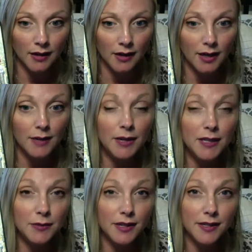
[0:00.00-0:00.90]
He
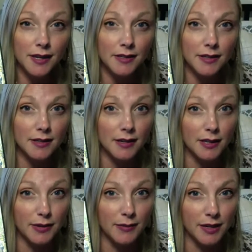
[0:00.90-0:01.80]
means what he says and he says
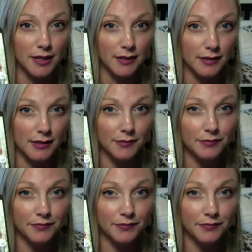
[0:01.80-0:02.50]
what he means.